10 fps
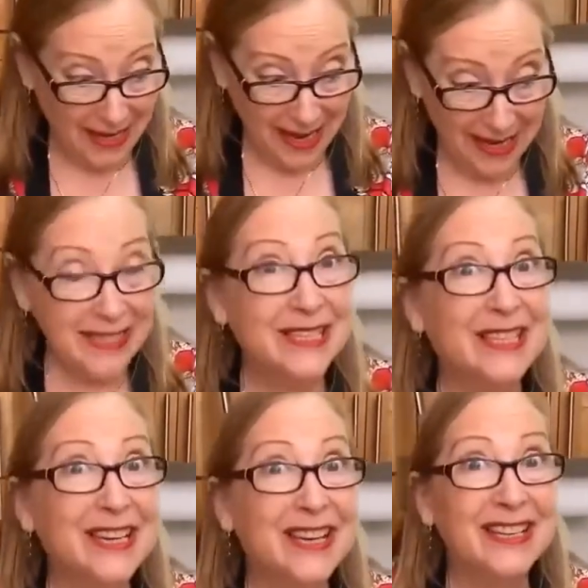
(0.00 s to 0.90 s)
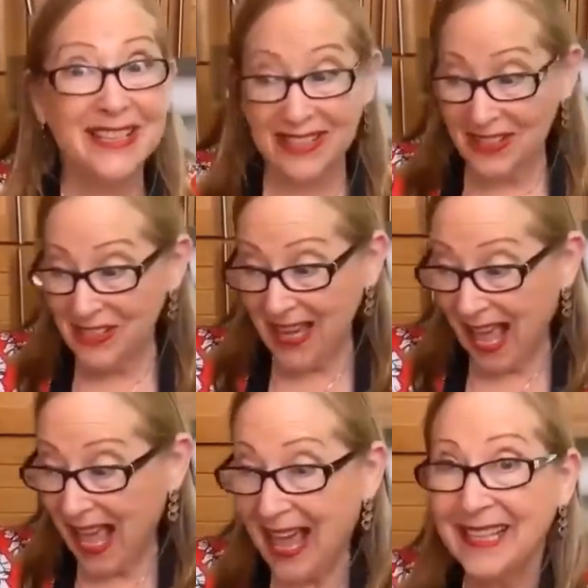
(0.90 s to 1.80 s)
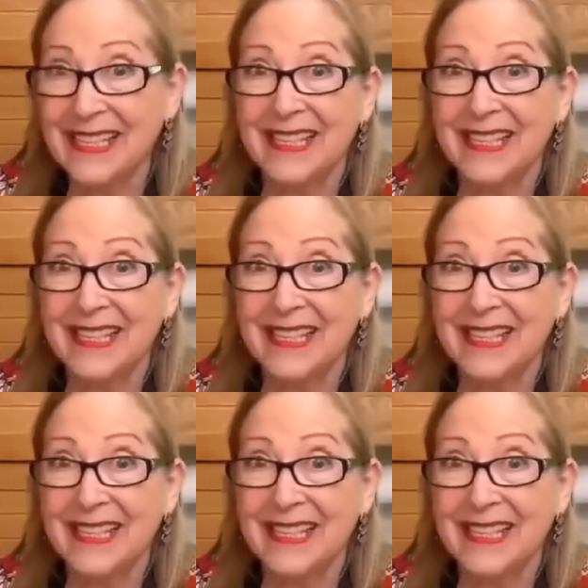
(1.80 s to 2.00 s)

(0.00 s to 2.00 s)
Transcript: let's just do that.